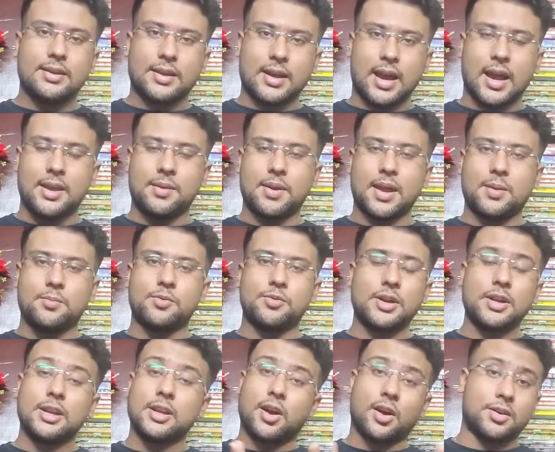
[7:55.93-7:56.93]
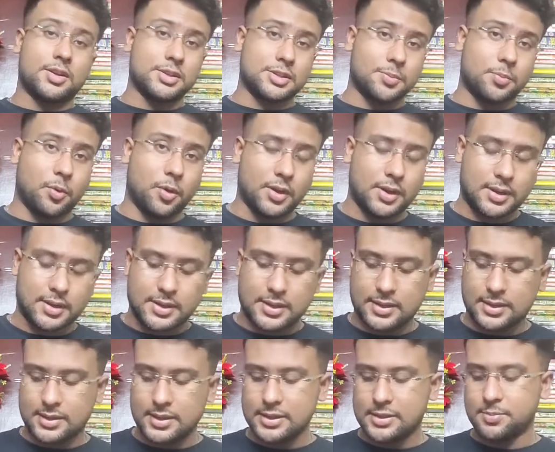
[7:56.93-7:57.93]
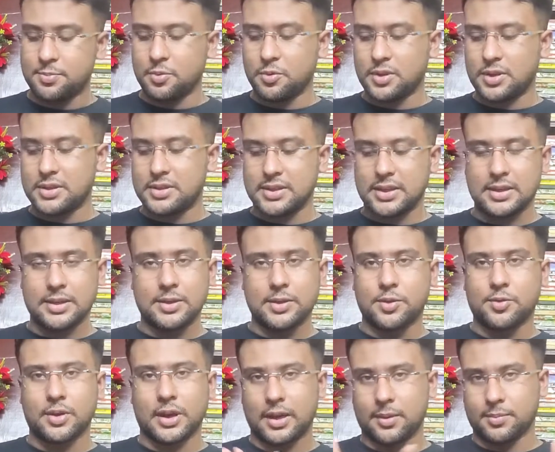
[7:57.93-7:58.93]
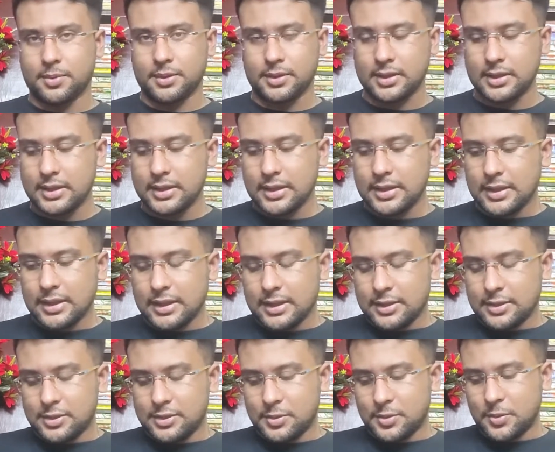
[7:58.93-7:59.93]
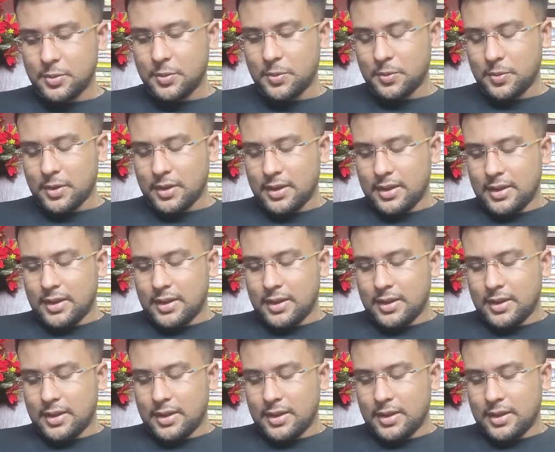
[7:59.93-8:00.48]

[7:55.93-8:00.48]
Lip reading: disappointed. This book is incredible. So